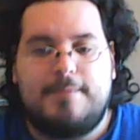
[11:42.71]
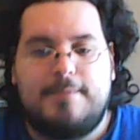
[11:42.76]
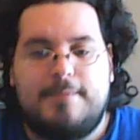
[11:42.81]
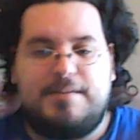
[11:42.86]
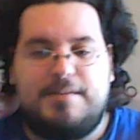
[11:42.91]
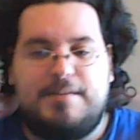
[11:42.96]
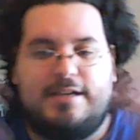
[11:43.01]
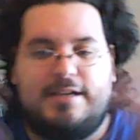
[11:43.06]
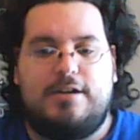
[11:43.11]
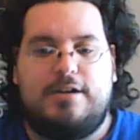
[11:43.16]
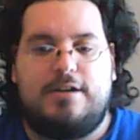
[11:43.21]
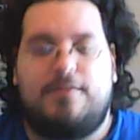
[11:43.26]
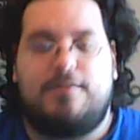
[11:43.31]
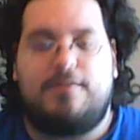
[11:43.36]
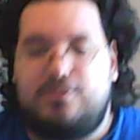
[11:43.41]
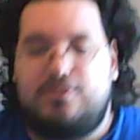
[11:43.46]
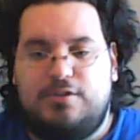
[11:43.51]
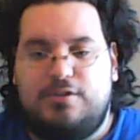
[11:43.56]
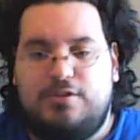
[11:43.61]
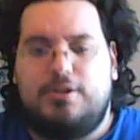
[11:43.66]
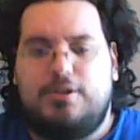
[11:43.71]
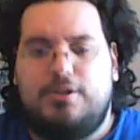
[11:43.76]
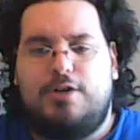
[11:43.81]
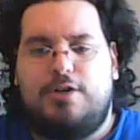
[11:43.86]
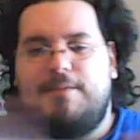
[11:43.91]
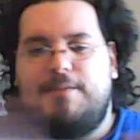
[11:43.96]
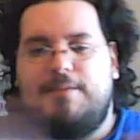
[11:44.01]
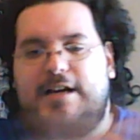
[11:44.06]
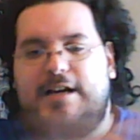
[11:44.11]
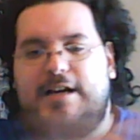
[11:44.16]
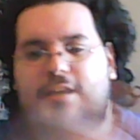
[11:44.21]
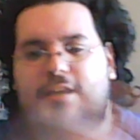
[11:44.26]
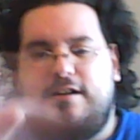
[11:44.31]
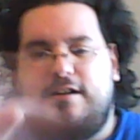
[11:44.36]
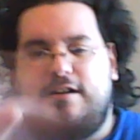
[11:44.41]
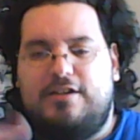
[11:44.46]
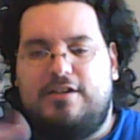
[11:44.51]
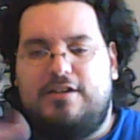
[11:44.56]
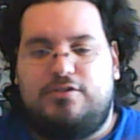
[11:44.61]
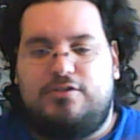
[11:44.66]
But you know, if it's too low, I'm like,
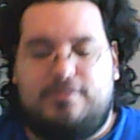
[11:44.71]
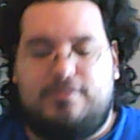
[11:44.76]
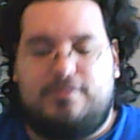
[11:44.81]
it's